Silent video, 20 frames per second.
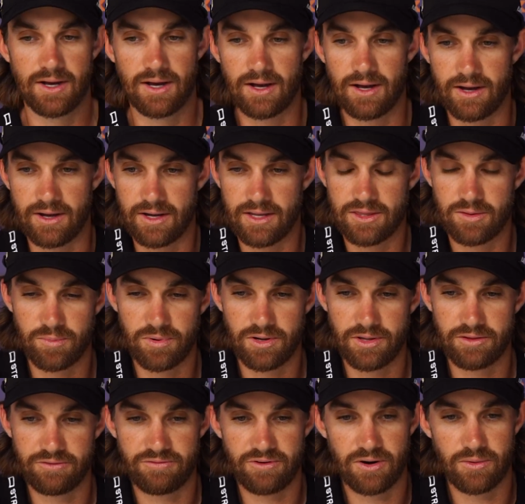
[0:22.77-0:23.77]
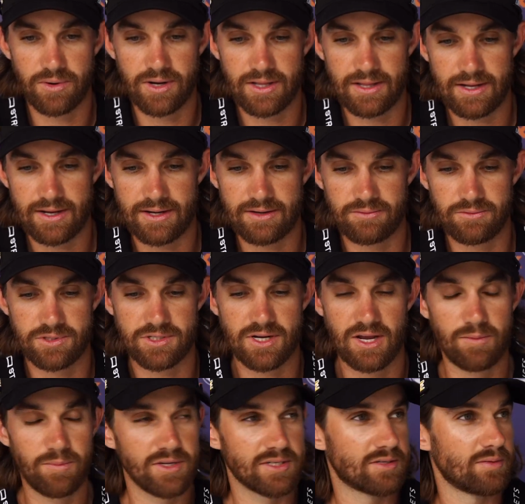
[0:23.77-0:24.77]
uh, I hit the ball in the fairway a lot, which
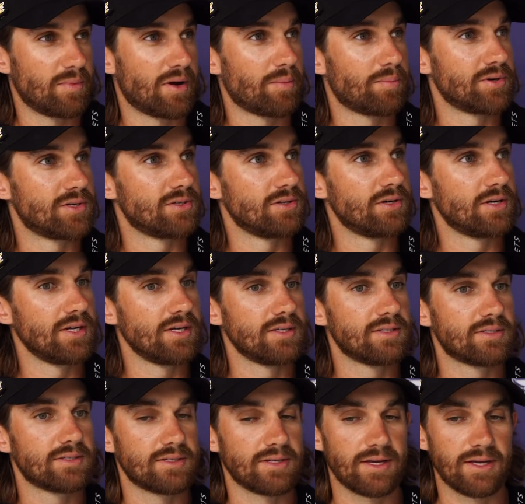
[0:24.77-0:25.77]
gave me some opportunities.